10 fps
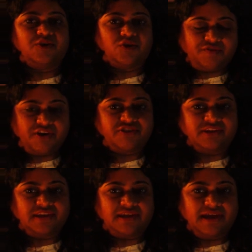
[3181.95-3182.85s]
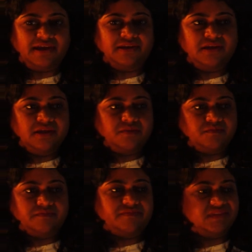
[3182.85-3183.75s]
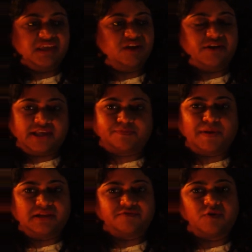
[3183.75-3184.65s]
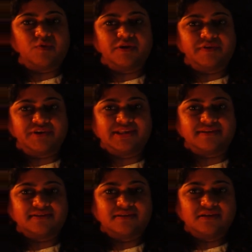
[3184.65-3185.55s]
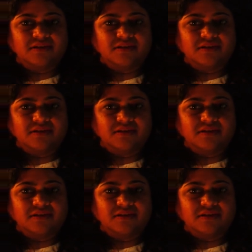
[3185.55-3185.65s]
university and he got expelled for whatever reason,